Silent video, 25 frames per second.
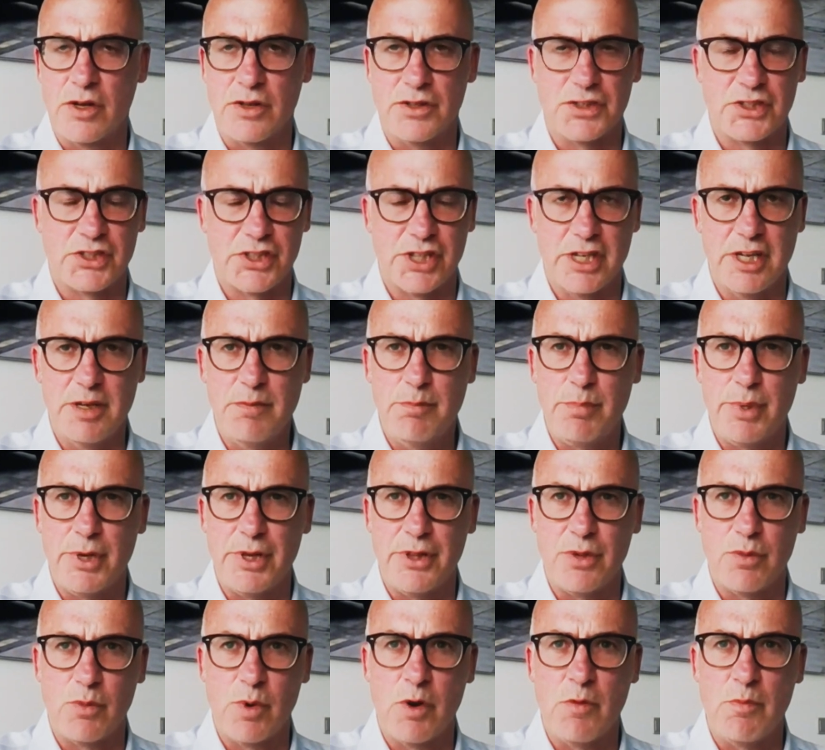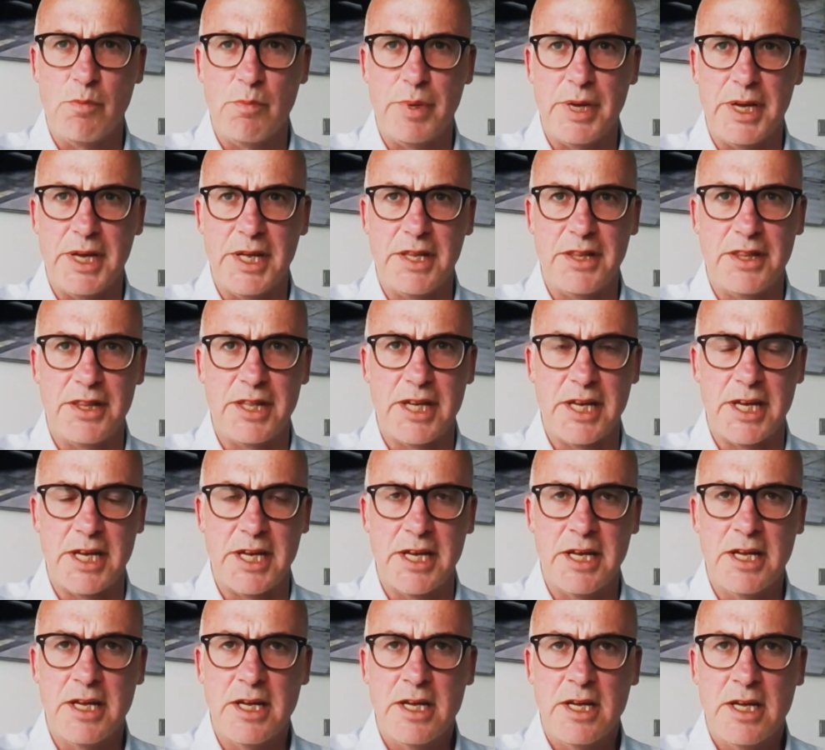concern, but there won't
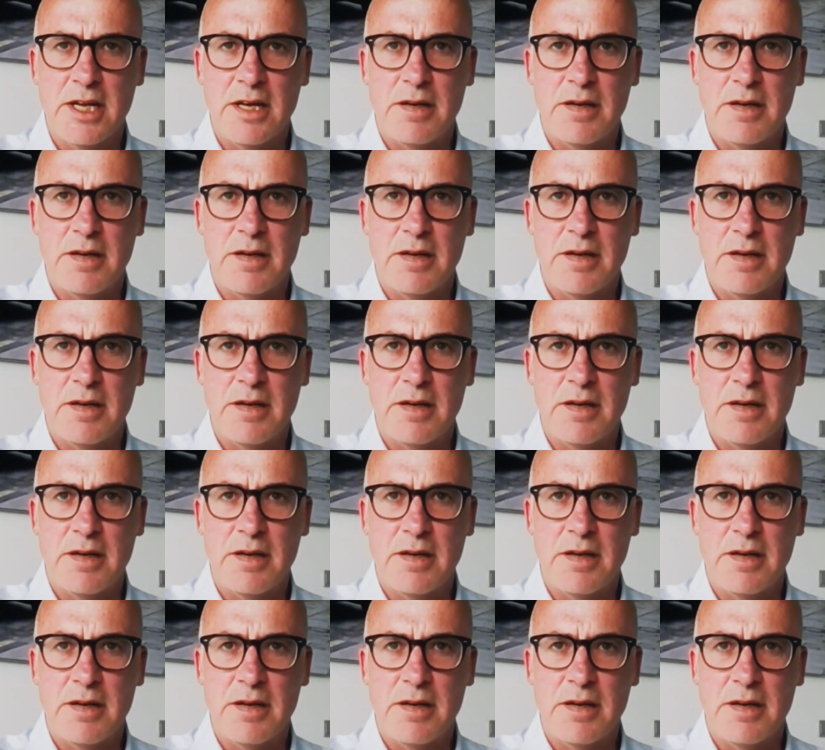be